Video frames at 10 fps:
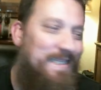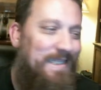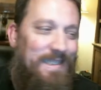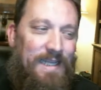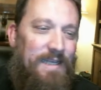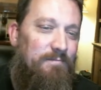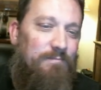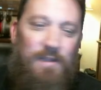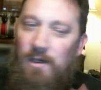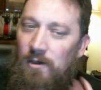I did that
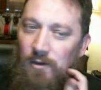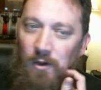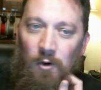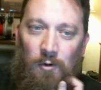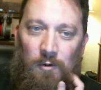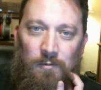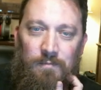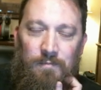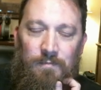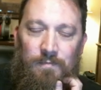the whole
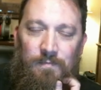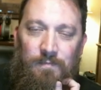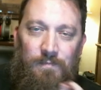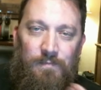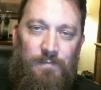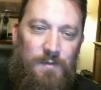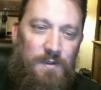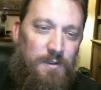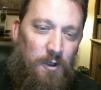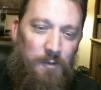
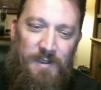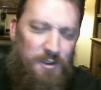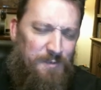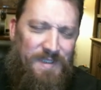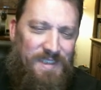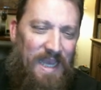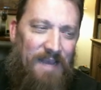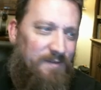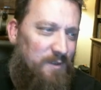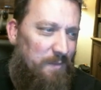tournament just because I
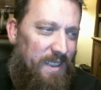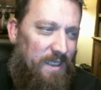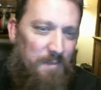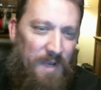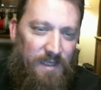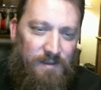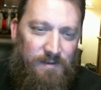have so many companion